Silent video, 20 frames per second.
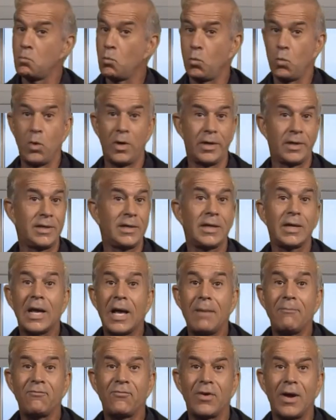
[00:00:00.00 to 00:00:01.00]
Where did it
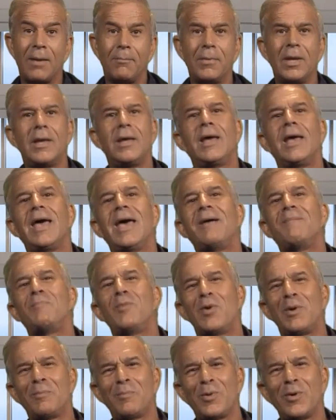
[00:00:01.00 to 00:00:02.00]
come from? And
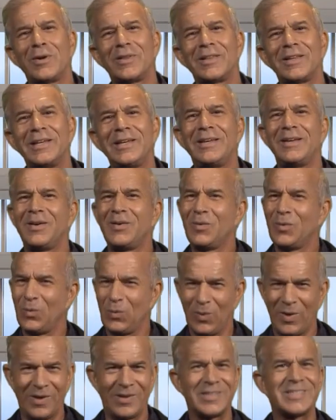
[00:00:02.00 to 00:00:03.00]
more importantly,
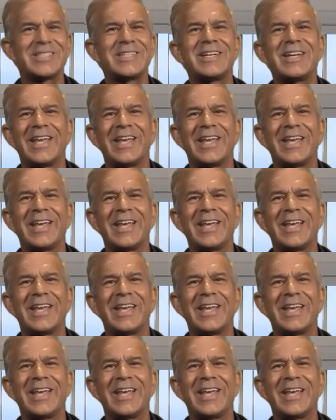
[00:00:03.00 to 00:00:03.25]
where is it